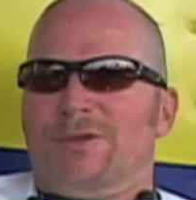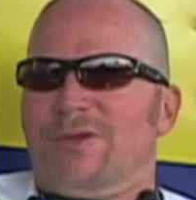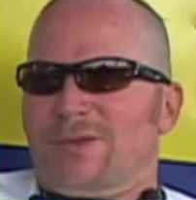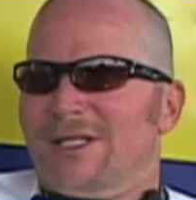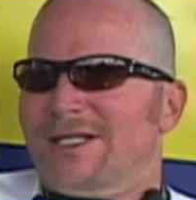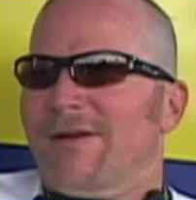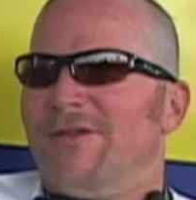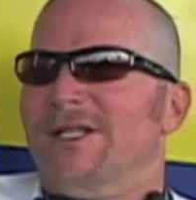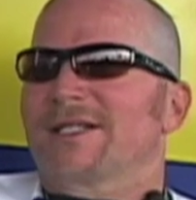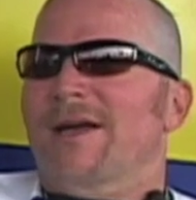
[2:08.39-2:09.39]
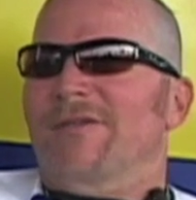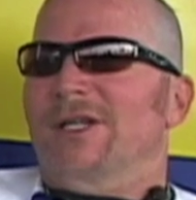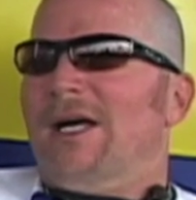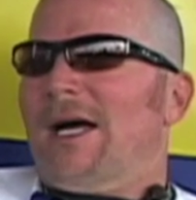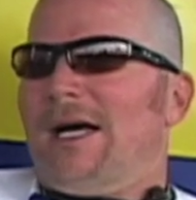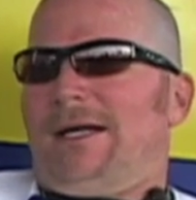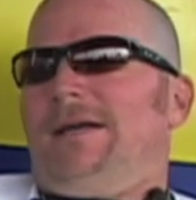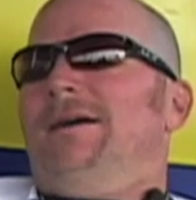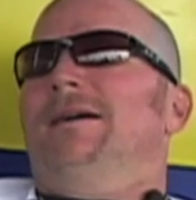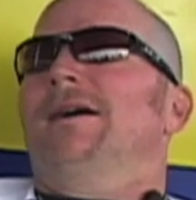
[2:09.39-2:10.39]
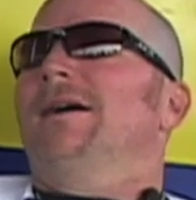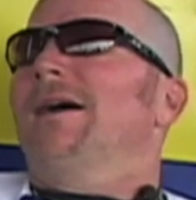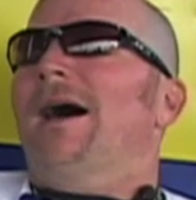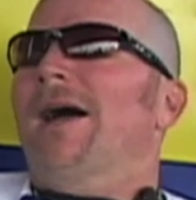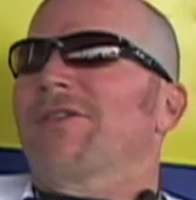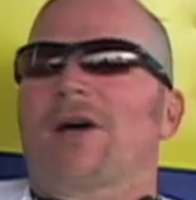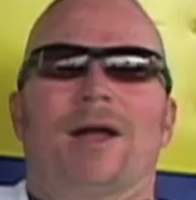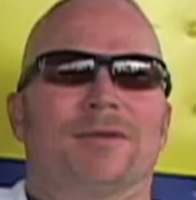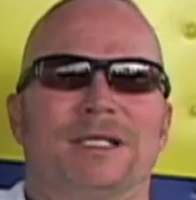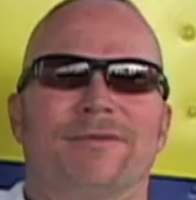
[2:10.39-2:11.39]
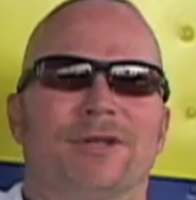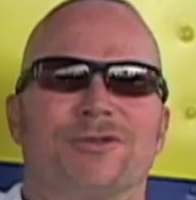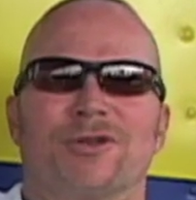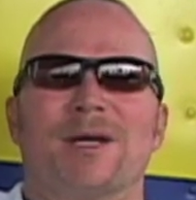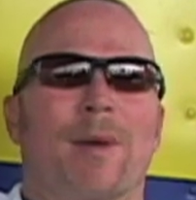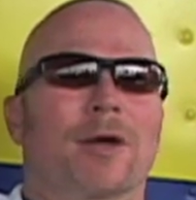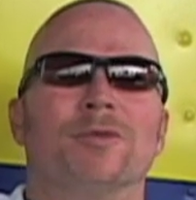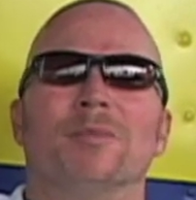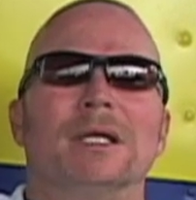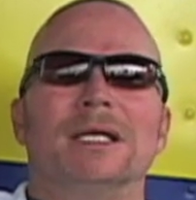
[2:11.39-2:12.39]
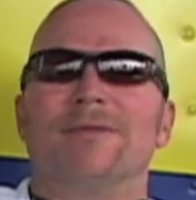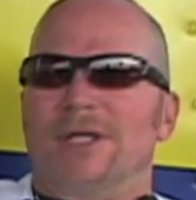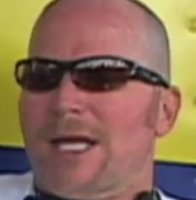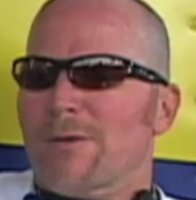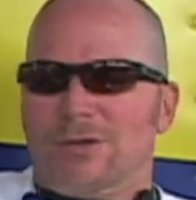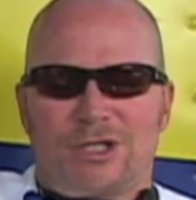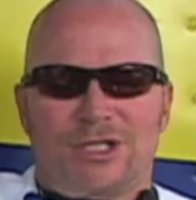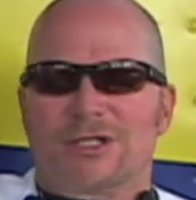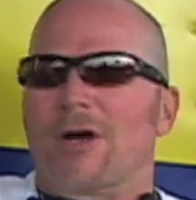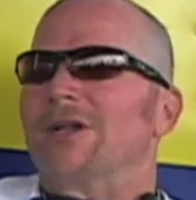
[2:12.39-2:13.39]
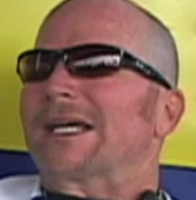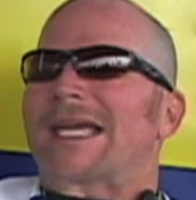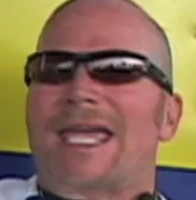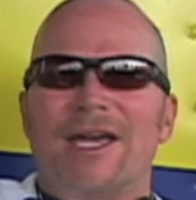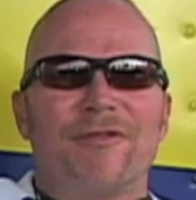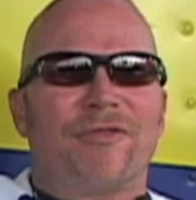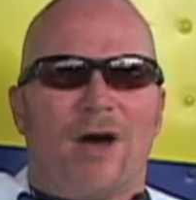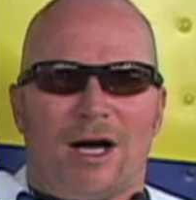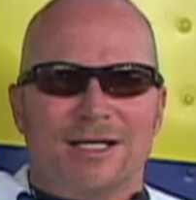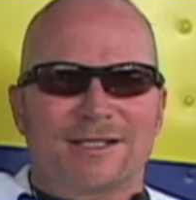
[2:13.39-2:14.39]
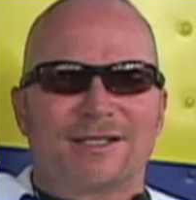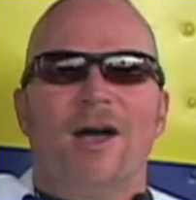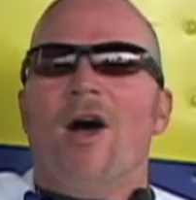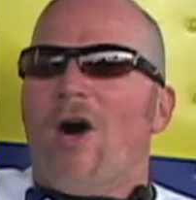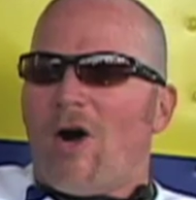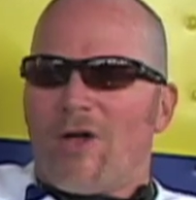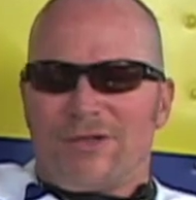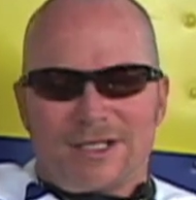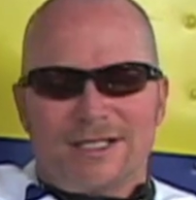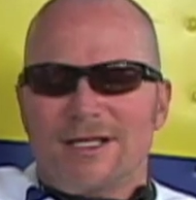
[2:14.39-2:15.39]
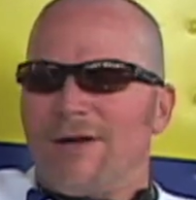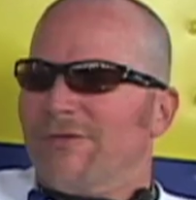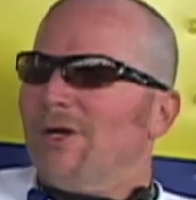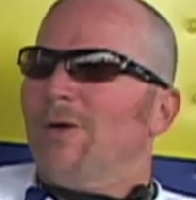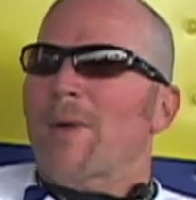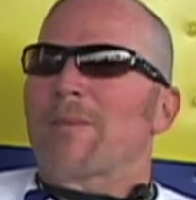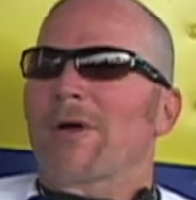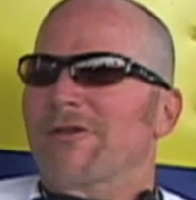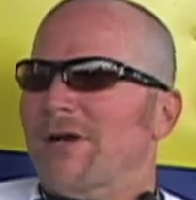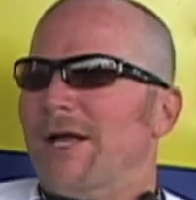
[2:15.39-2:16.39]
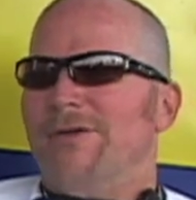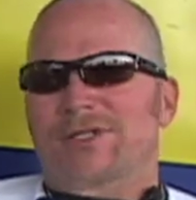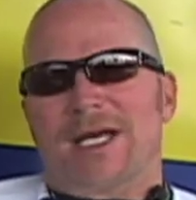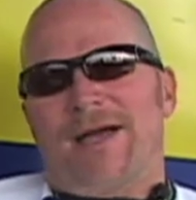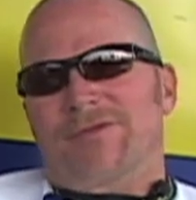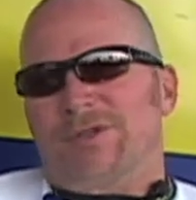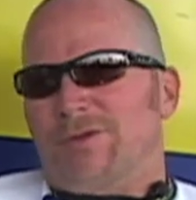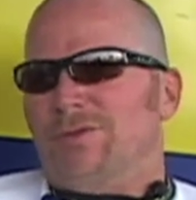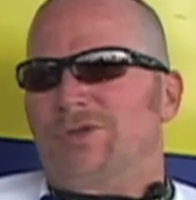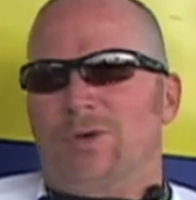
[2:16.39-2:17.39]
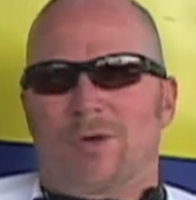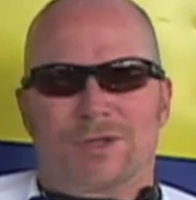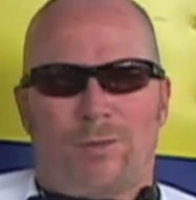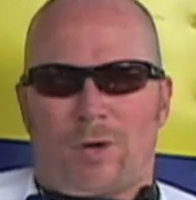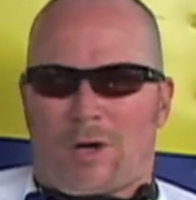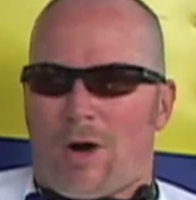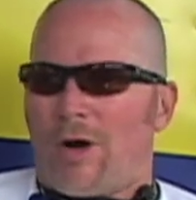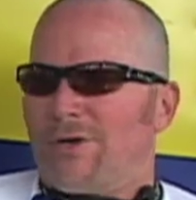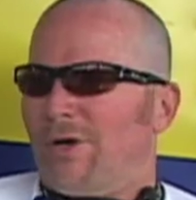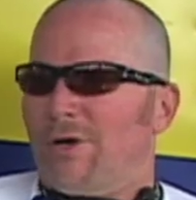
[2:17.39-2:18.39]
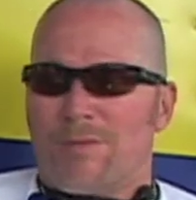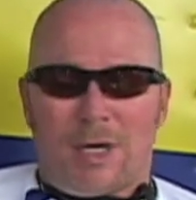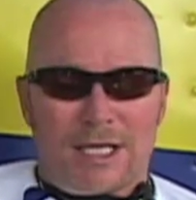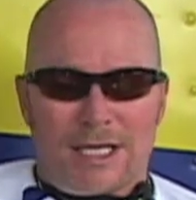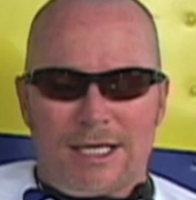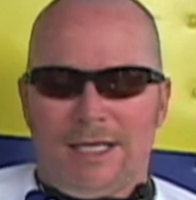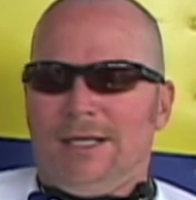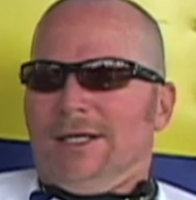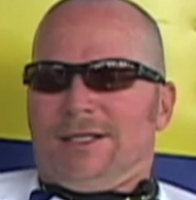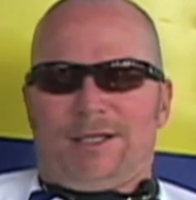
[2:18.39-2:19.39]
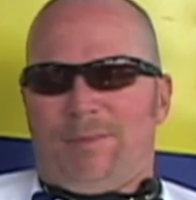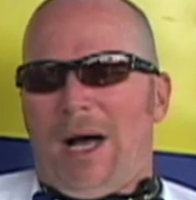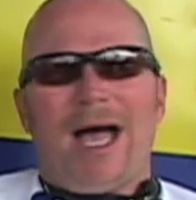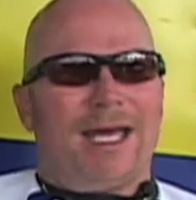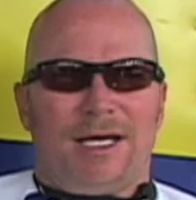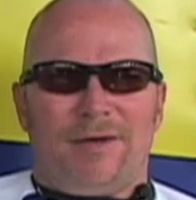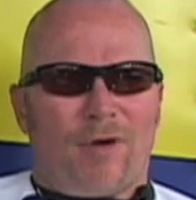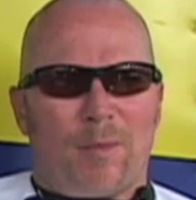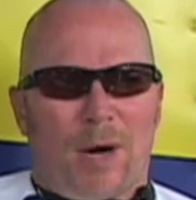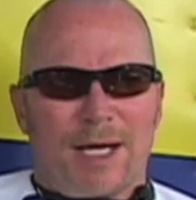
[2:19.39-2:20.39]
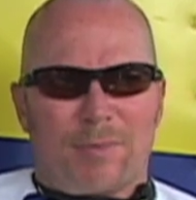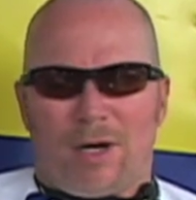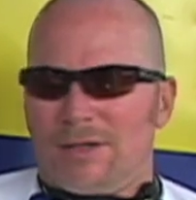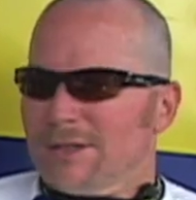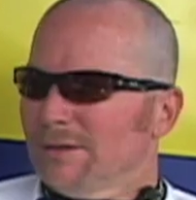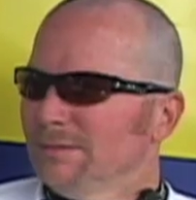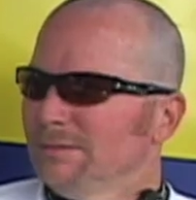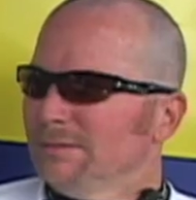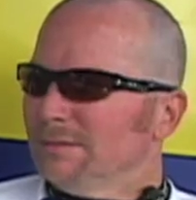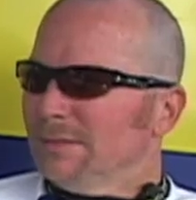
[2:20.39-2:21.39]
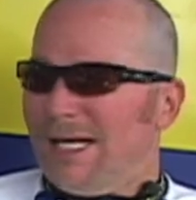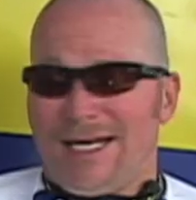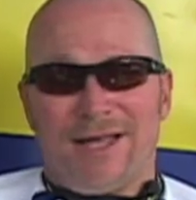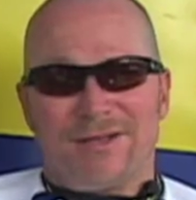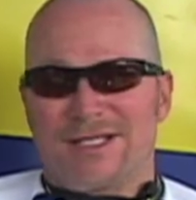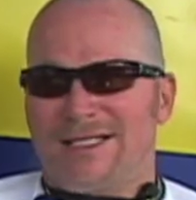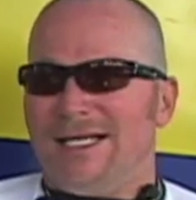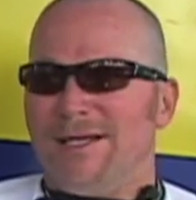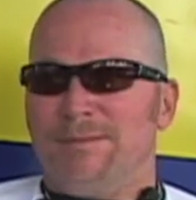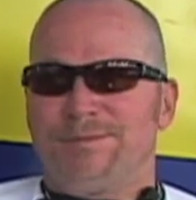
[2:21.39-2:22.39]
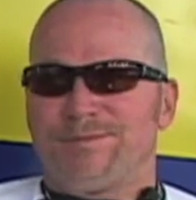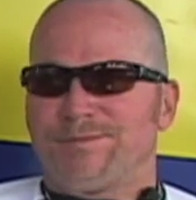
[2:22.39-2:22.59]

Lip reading: which was in '77, I thought I was living a dream. I couldn't believe it. They were just starting to give us all this stuff. My brother and I used to have to do chores and work hard to earn money to buy any of our bike parts. And now this team